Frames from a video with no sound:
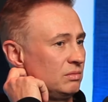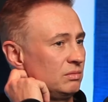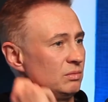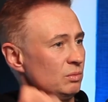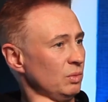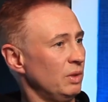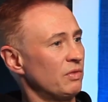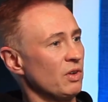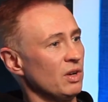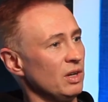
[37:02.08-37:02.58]

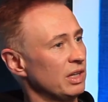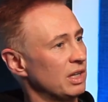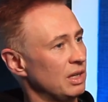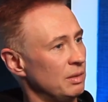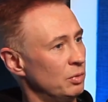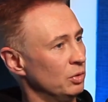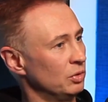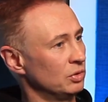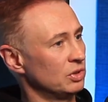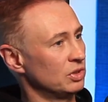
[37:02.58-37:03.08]
we've got like an
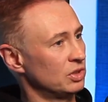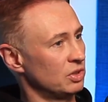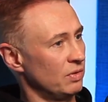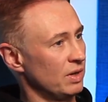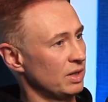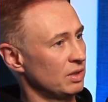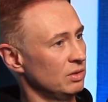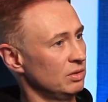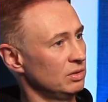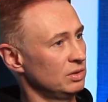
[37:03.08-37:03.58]
abundance of
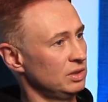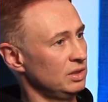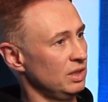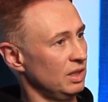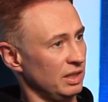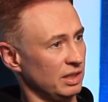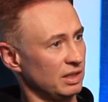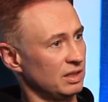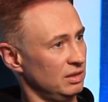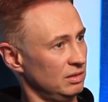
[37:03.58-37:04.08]
records here,
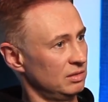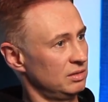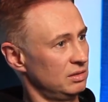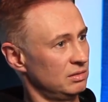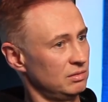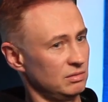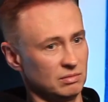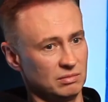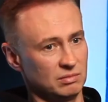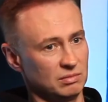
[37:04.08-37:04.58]
like, and
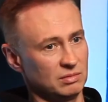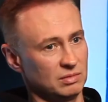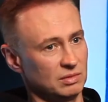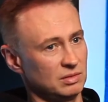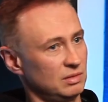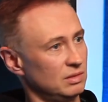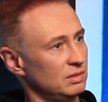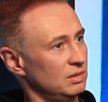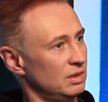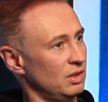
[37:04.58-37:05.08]

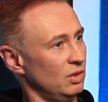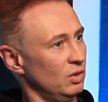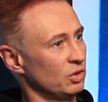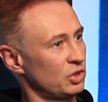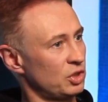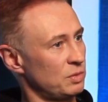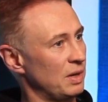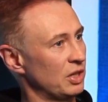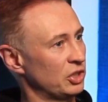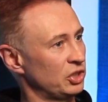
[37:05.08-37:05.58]
they're all
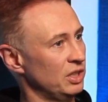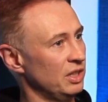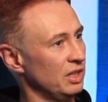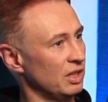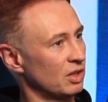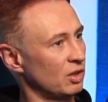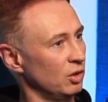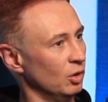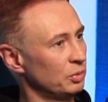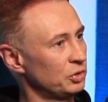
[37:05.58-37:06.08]
smashing it.
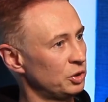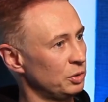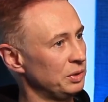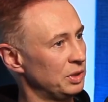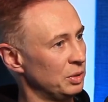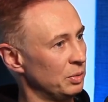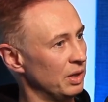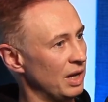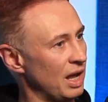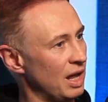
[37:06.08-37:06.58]
A club, should we
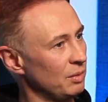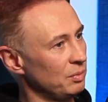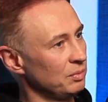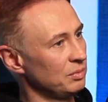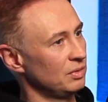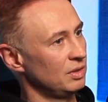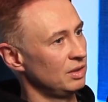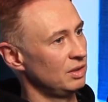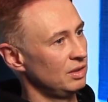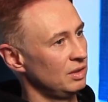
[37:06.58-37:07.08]
do an album?
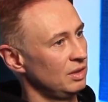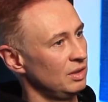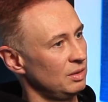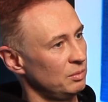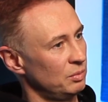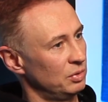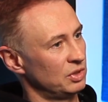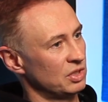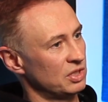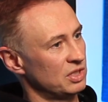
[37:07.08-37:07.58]

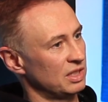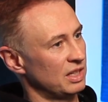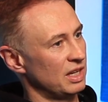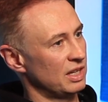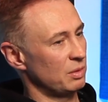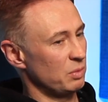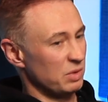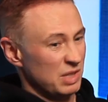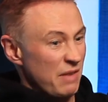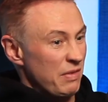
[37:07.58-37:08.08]
Put this
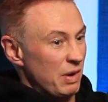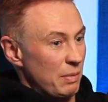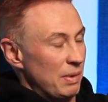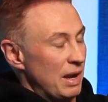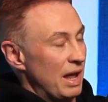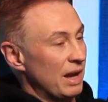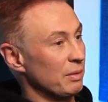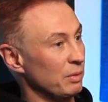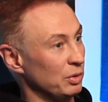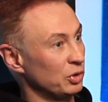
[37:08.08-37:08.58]
together. It was never a
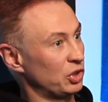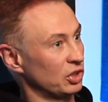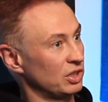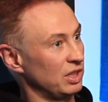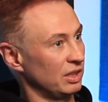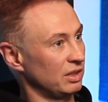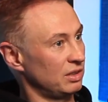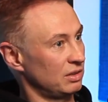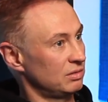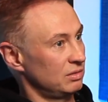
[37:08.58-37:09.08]
plan. It was just
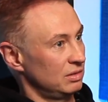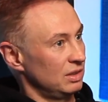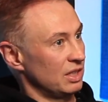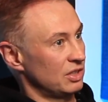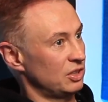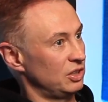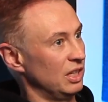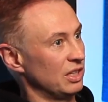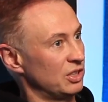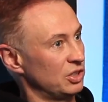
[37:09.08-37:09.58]
like,
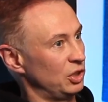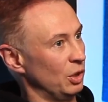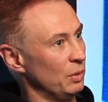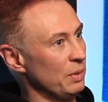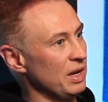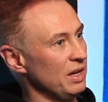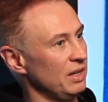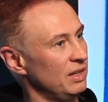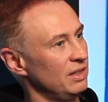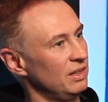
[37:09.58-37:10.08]
let's do it.